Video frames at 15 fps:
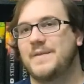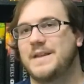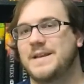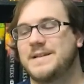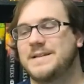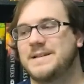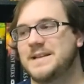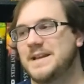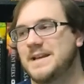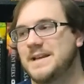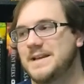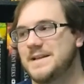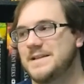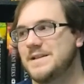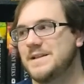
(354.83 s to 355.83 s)
This
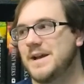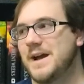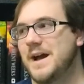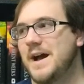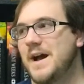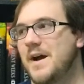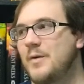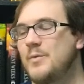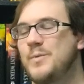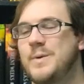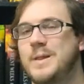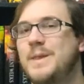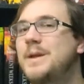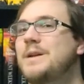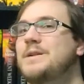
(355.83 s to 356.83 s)
is a
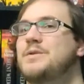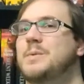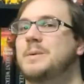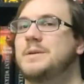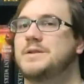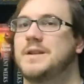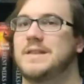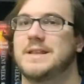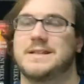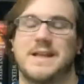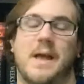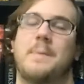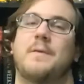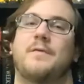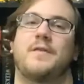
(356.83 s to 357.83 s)
really good trilogy.
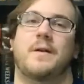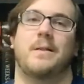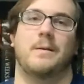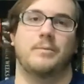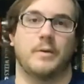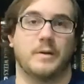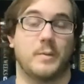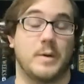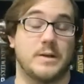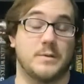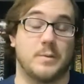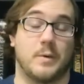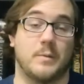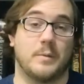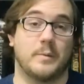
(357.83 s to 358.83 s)
This and The Fall of Red
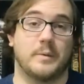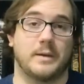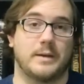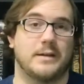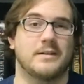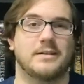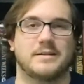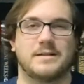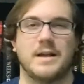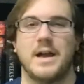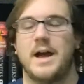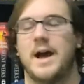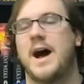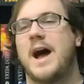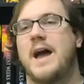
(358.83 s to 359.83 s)
Queen's War were really good. And
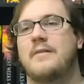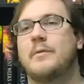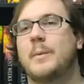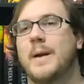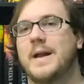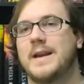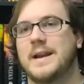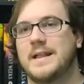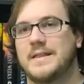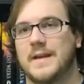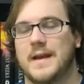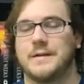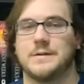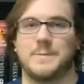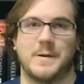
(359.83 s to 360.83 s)
I haven't read
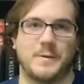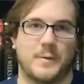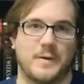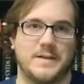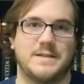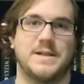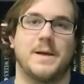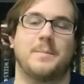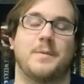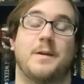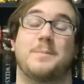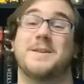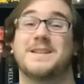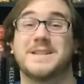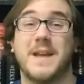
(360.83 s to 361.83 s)
anything else by Lawrence yet, but
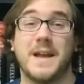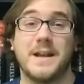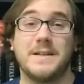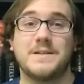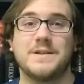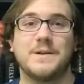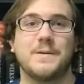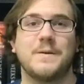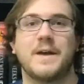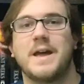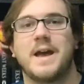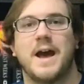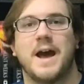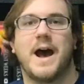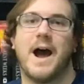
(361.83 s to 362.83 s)
I'm excited to.
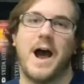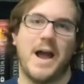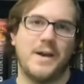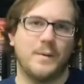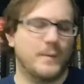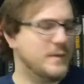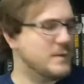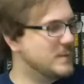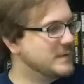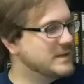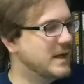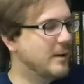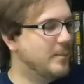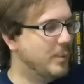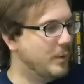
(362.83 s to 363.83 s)
I know this one's
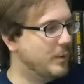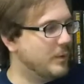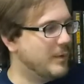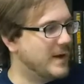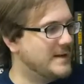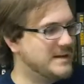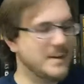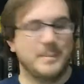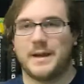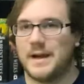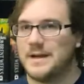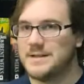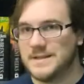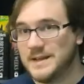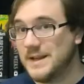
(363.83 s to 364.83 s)
kind of polarizing
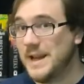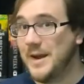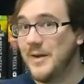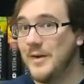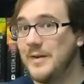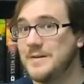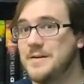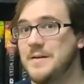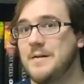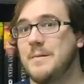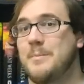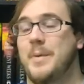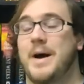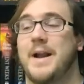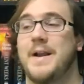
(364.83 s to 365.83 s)
because of the
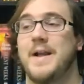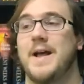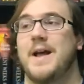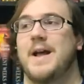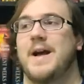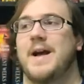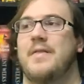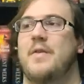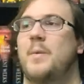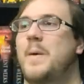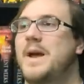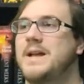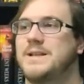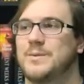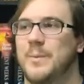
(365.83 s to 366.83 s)
character, but the
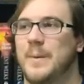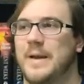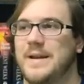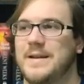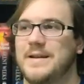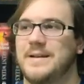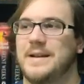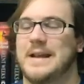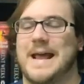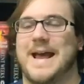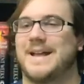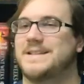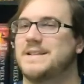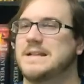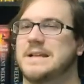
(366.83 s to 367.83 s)
way it's written and
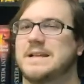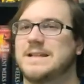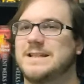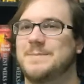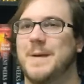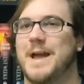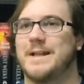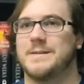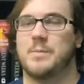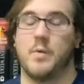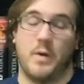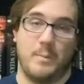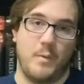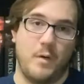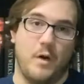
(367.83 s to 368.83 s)
as it expands
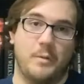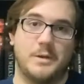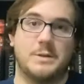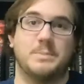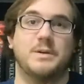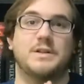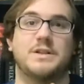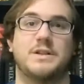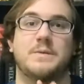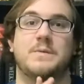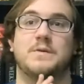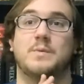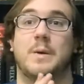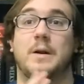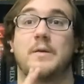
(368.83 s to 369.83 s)
more and more, which book
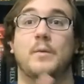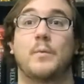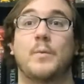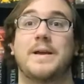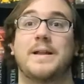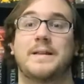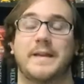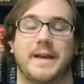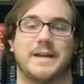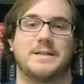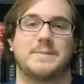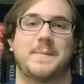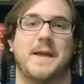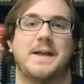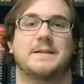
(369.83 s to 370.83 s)
2 is where it really
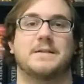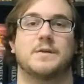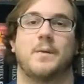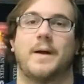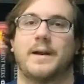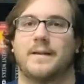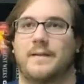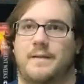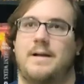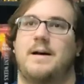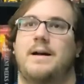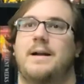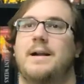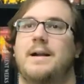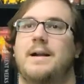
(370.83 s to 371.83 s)
expands quite a
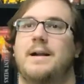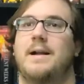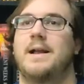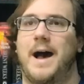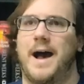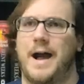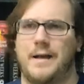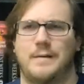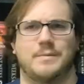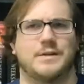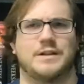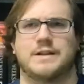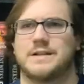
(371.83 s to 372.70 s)
lot, I